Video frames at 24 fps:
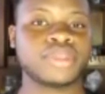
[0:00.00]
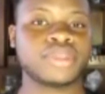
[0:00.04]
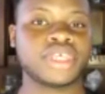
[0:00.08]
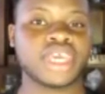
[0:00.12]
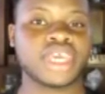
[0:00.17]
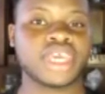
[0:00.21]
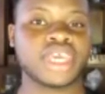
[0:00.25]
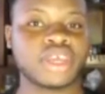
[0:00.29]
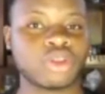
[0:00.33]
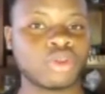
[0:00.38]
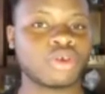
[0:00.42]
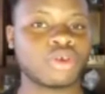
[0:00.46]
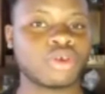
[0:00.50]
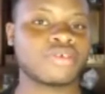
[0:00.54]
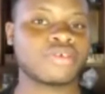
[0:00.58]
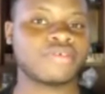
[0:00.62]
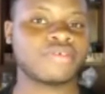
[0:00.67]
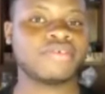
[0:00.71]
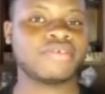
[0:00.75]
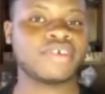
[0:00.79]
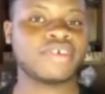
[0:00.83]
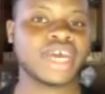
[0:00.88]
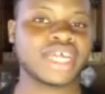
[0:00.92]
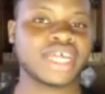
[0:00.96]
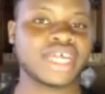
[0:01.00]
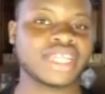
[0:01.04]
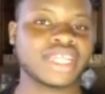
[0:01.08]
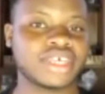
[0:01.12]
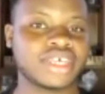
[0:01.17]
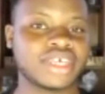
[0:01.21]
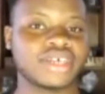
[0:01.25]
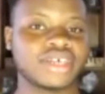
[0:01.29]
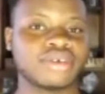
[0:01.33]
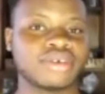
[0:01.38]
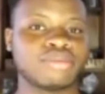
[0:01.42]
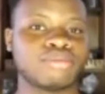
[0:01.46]
There are a lot of
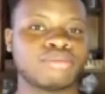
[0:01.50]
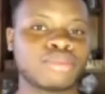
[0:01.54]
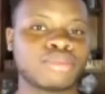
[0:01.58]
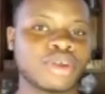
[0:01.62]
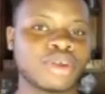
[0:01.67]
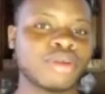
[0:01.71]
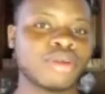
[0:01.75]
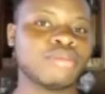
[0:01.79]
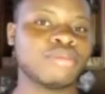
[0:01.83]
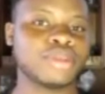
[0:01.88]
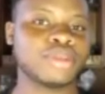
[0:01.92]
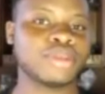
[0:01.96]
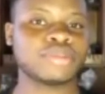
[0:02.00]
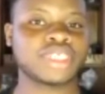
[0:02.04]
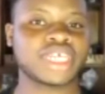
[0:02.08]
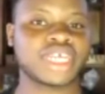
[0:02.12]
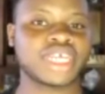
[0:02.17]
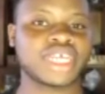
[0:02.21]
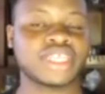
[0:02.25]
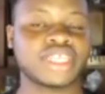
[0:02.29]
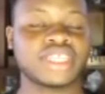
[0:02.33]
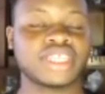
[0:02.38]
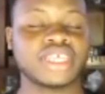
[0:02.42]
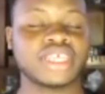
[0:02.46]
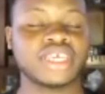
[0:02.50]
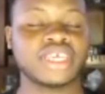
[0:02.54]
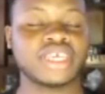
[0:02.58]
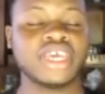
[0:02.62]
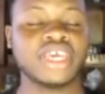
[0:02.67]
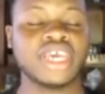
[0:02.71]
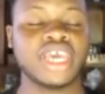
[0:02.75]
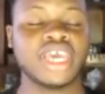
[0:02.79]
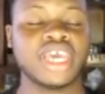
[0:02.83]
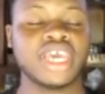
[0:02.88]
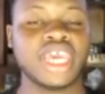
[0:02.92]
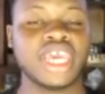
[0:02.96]
other problems that
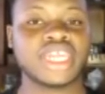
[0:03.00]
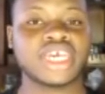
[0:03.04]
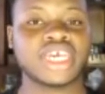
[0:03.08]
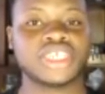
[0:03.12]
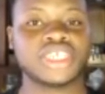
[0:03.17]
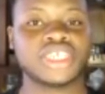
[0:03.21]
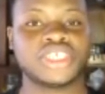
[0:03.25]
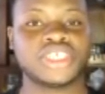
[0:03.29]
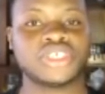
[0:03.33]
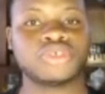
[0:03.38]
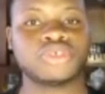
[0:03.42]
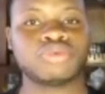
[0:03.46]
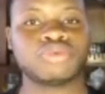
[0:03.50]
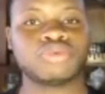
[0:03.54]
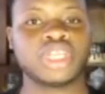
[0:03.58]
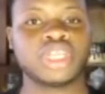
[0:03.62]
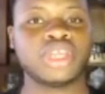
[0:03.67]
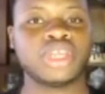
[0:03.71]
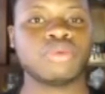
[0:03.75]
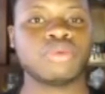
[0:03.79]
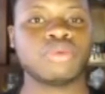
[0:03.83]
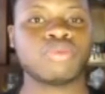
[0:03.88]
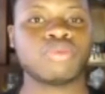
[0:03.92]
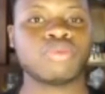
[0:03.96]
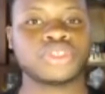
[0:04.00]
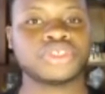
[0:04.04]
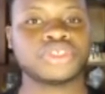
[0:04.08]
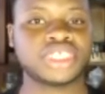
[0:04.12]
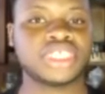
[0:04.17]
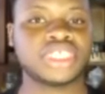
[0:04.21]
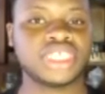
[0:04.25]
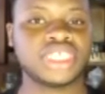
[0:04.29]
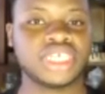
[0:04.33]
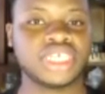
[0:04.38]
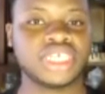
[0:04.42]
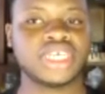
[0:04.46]
are there, and I just really
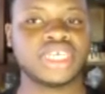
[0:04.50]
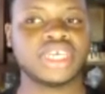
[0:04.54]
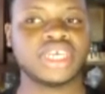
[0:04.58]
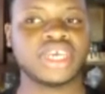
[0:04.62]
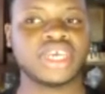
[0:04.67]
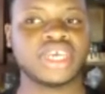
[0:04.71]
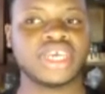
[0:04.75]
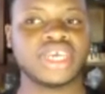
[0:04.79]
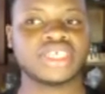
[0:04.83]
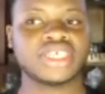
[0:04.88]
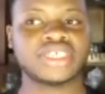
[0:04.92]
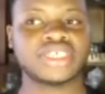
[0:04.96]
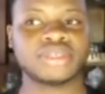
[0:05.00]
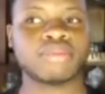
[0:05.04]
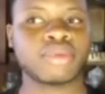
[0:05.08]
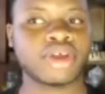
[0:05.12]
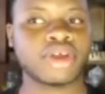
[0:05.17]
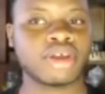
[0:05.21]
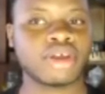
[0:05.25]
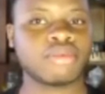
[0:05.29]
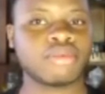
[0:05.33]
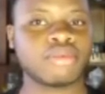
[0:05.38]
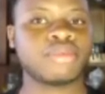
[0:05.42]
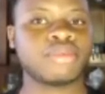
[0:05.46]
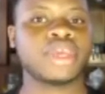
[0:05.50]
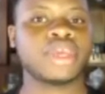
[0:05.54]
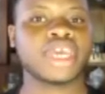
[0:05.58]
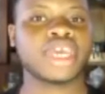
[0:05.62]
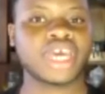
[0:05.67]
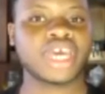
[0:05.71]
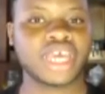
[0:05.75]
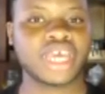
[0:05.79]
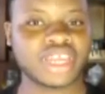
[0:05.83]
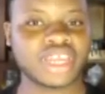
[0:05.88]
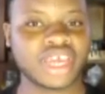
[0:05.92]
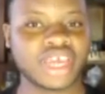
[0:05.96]
want to see
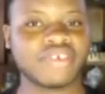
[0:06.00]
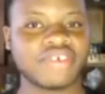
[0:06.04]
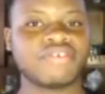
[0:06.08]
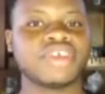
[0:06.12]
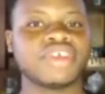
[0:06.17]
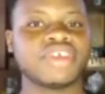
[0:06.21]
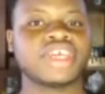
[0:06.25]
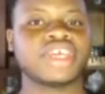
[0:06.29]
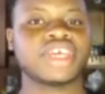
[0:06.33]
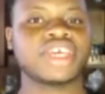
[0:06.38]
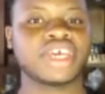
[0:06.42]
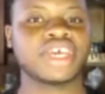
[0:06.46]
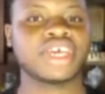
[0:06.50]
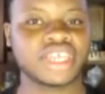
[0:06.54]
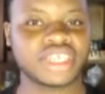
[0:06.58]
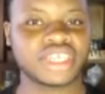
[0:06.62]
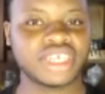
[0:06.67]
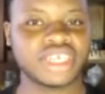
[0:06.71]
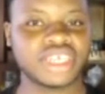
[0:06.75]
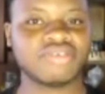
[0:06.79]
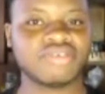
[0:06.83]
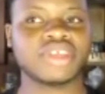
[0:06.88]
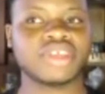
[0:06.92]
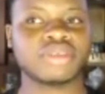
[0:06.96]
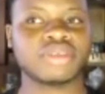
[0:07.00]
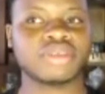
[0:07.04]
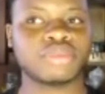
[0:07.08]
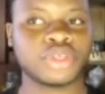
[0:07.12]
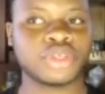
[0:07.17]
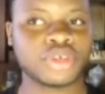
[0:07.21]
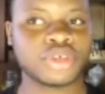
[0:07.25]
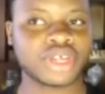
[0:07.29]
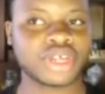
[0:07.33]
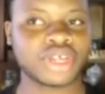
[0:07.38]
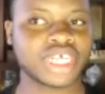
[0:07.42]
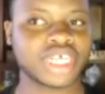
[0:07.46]
Zimbabwe and Africa, and
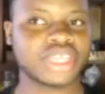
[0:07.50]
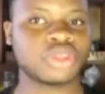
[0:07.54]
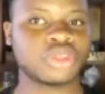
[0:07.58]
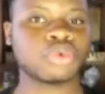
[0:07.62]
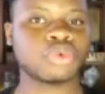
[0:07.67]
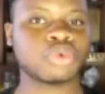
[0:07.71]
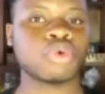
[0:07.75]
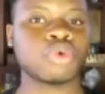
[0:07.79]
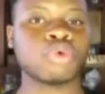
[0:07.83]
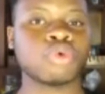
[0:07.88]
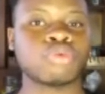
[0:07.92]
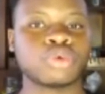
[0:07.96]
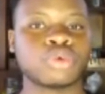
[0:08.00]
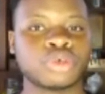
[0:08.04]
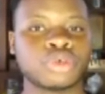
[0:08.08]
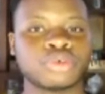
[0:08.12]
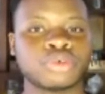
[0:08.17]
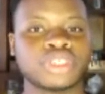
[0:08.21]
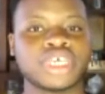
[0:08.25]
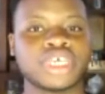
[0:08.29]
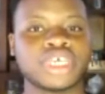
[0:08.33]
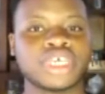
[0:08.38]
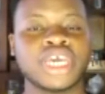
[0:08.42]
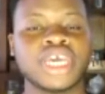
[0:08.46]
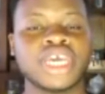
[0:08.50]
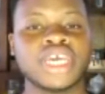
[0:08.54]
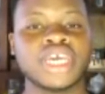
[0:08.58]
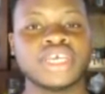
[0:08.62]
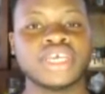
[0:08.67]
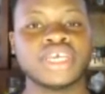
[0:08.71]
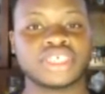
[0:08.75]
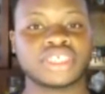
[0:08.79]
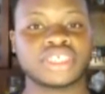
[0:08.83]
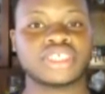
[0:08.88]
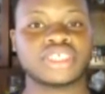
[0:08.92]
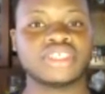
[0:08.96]
even beyond that, the whole world,
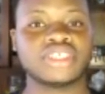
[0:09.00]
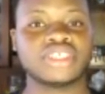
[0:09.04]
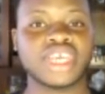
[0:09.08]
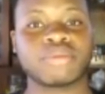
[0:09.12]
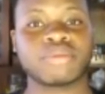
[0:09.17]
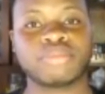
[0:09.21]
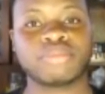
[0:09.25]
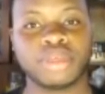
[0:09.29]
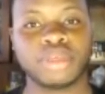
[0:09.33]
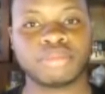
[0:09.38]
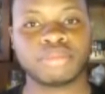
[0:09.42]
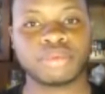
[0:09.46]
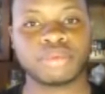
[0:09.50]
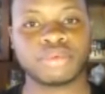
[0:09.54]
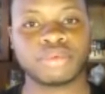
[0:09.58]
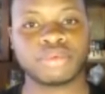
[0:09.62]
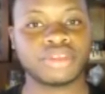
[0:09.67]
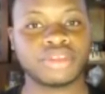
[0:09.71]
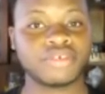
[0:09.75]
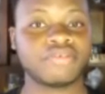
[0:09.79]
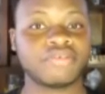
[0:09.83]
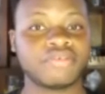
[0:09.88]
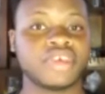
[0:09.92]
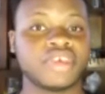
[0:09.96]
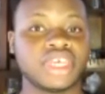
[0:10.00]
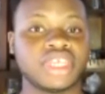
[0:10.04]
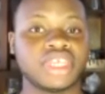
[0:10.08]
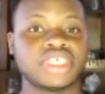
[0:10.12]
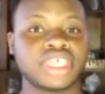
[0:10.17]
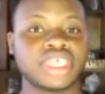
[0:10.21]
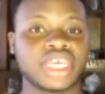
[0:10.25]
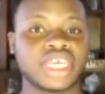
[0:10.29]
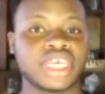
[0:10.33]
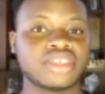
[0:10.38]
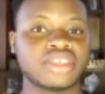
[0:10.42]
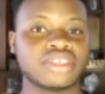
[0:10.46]
just young people
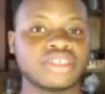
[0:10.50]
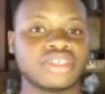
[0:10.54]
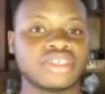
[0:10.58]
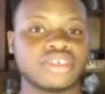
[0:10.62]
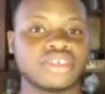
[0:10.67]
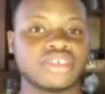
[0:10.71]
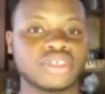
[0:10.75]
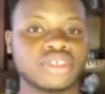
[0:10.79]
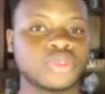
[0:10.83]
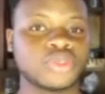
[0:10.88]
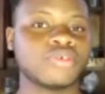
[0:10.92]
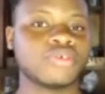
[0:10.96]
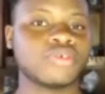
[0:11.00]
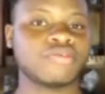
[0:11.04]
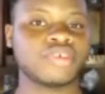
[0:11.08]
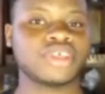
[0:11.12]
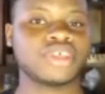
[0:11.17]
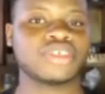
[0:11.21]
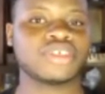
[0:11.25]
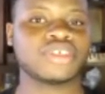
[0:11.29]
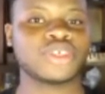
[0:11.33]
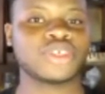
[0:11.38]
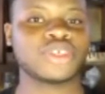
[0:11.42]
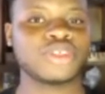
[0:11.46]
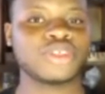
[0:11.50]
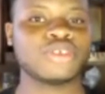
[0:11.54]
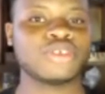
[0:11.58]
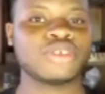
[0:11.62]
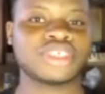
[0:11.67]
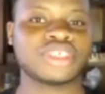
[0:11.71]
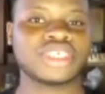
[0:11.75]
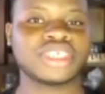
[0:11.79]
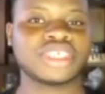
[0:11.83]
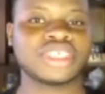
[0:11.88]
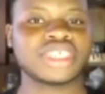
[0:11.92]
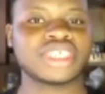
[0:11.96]
innovating and
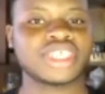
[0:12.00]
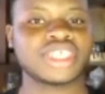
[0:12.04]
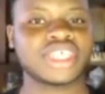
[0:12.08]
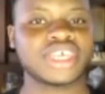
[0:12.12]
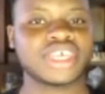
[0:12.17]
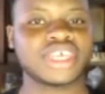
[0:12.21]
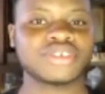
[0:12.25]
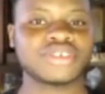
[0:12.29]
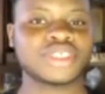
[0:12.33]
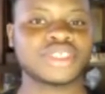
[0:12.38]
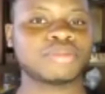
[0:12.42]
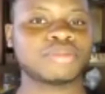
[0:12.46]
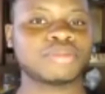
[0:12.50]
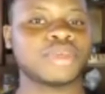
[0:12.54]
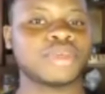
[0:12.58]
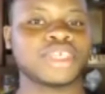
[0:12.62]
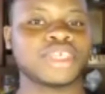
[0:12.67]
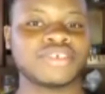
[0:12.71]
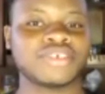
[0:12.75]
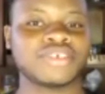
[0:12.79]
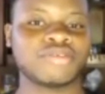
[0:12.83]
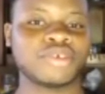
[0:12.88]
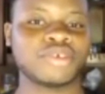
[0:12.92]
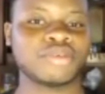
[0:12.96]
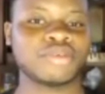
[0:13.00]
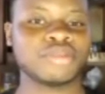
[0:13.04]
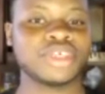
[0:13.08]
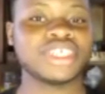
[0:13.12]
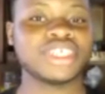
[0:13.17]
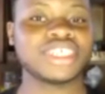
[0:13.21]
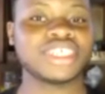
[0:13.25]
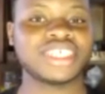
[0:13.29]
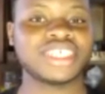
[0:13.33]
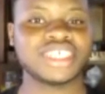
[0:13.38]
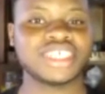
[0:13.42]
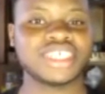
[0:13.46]
solving solutions in their
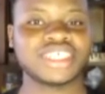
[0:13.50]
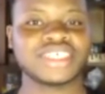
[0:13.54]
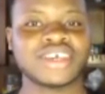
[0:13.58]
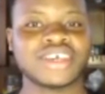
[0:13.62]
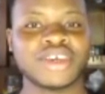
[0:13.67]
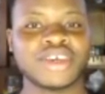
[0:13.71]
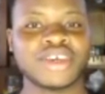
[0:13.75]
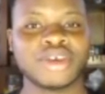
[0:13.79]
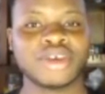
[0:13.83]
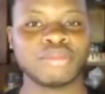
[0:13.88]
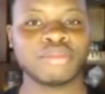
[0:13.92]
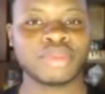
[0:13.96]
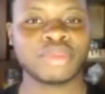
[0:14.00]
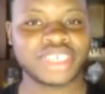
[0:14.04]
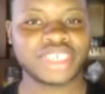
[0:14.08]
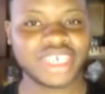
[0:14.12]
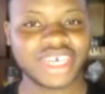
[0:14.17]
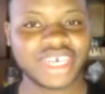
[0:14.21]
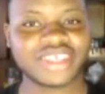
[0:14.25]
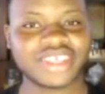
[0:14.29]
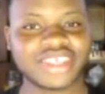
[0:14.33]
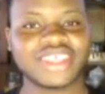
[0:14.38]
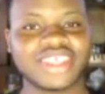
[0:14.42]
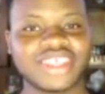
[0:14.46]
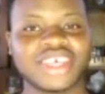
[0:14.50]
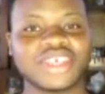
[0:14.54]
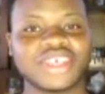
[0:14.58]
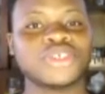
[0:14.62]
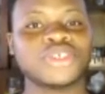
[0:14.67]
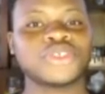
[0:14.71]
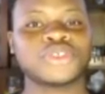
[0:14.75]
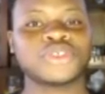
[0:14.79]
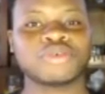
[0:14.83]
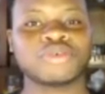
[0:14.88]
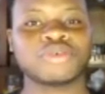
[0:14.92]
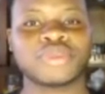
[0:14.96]
respective communities. But yeah,
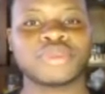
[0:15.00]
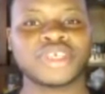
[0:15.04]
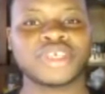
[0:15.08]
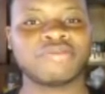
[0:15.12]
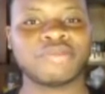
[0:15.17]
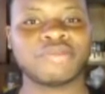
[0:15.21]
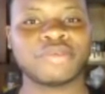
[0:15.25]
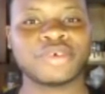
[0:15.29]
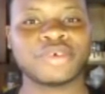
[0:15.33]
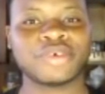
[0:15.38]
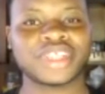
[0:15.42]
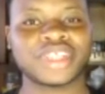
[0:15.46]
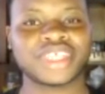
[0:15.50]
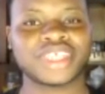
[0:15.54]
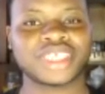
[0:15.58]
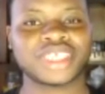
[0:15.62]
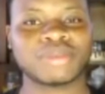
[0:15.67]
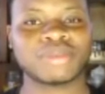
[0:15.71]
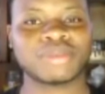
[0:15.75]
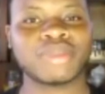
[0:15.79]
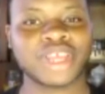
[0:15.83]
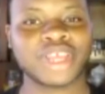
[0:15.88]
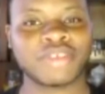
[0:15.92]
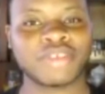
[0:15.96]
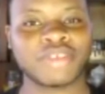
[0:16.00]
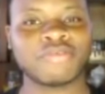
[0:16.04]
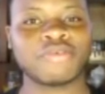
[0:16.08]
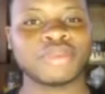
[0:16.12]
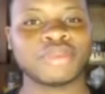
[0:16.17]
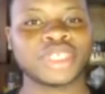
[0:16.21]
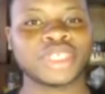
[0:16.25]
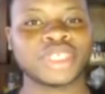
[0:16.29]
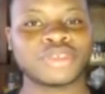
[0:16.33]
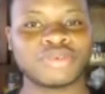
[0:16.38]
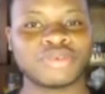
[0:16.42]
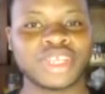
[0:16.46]
thank you so much for this
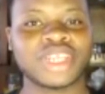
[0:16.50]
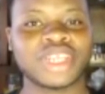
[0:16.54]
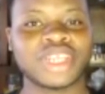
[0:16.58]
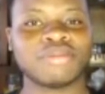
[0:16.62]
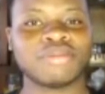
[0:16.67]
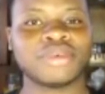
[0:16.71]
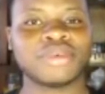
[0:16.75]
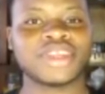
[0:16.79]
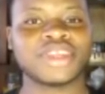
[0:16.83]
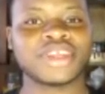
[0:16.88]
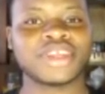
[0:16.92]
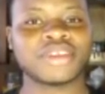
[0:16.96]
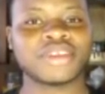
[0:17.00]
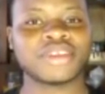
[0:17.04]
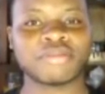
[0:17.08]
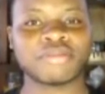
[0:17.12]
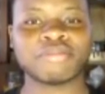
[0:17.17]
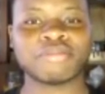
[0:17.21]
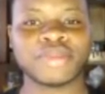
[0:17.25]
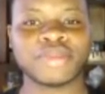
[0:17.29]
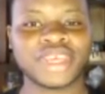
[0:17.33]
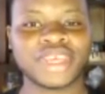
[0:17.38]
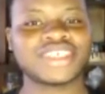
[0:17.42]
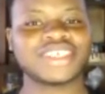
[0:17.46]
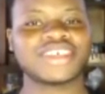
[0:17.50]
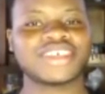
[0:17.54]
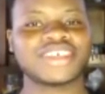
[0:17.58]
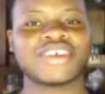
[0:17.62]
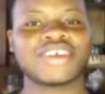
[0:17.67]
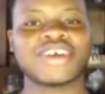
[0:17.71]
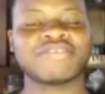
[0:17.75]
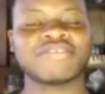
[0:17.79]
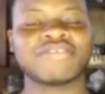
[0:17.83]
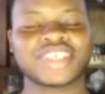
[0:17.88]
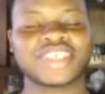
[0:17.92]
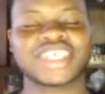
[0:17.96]
platform. It's really been an amazing
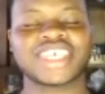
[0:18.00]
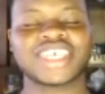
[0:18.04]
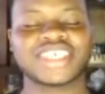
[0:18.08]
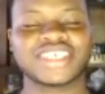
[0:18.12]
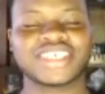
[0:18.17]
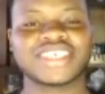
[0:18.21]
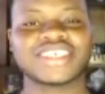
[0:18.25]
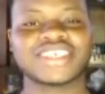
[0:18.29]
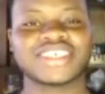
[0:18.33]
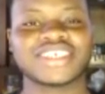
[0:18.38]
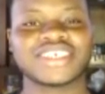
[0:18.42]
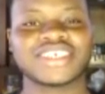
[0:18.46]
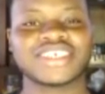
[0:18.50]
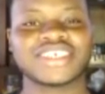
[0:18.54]
conversation.